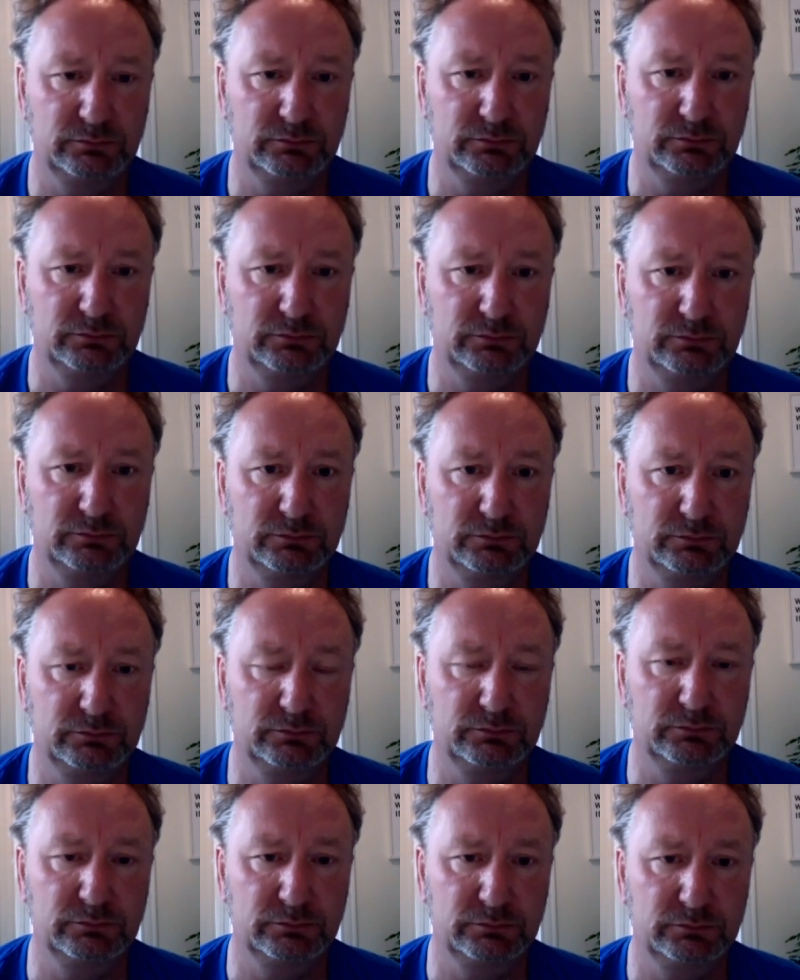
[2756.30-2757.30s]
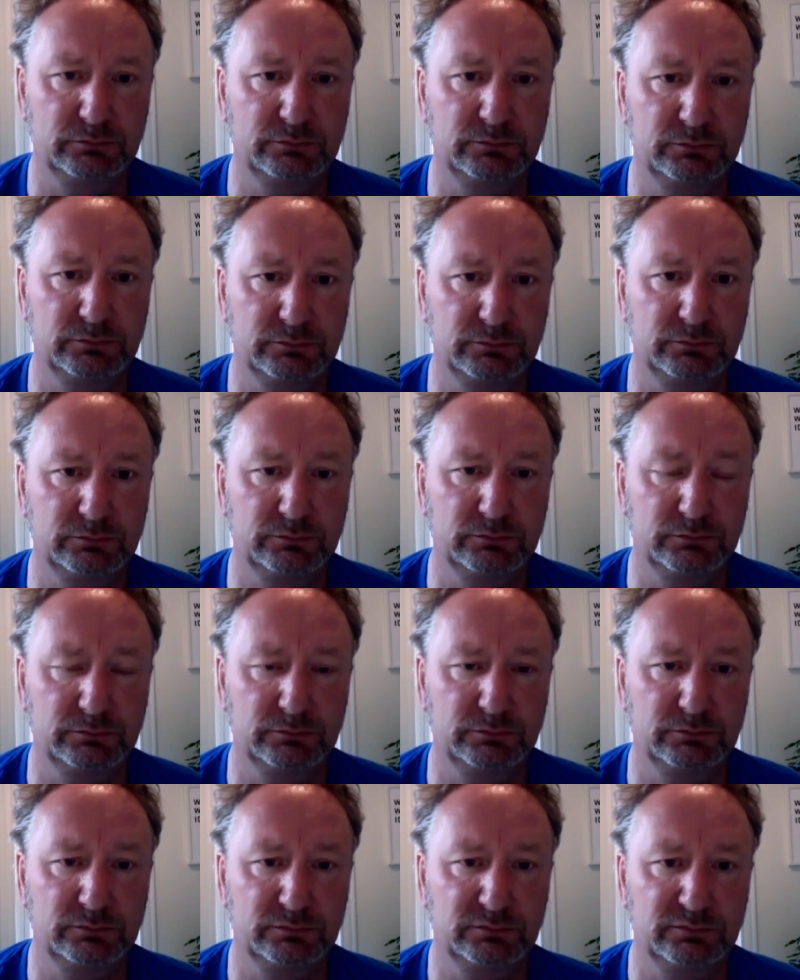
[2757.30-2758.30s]

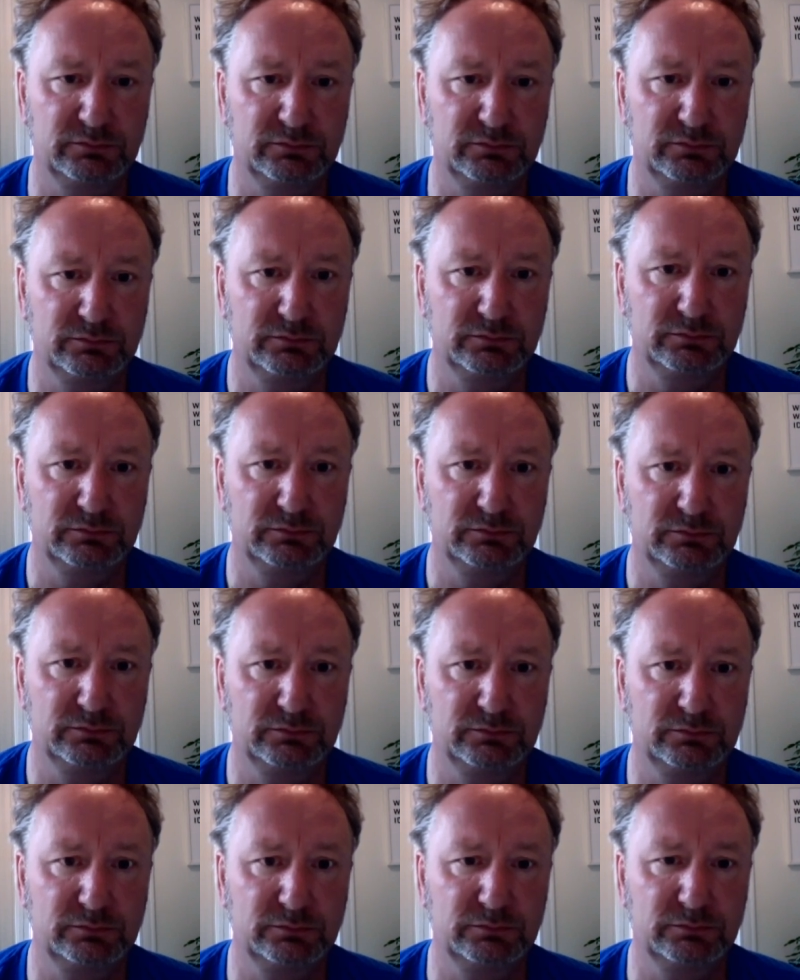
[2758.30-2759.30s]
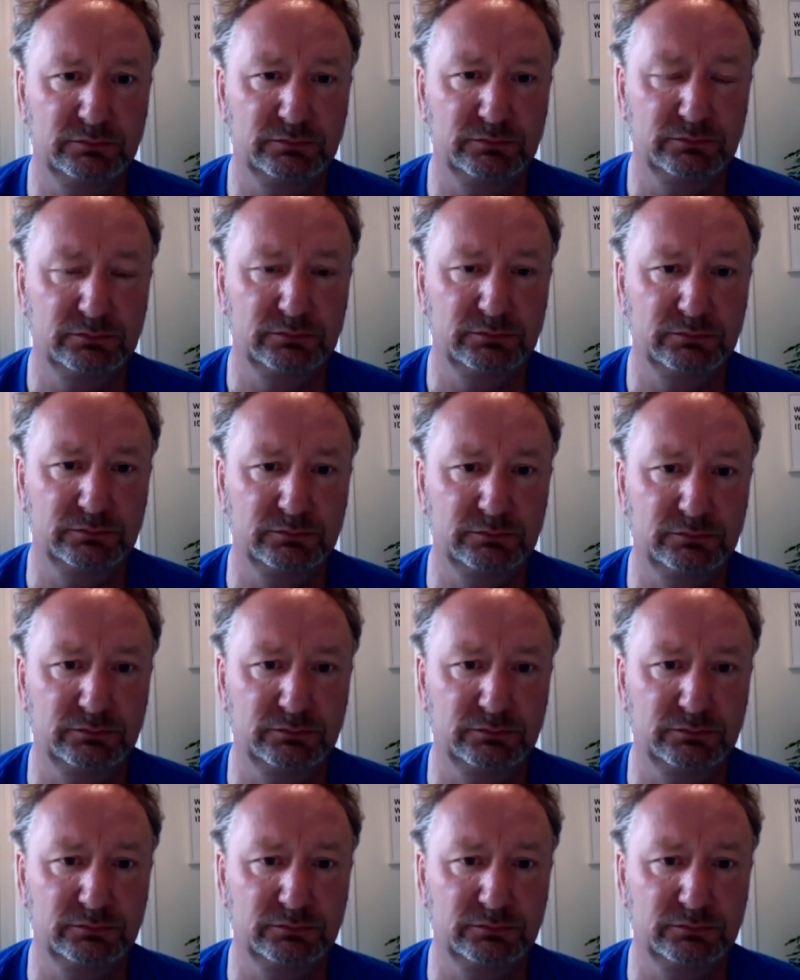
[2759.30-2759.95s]
(not speaking)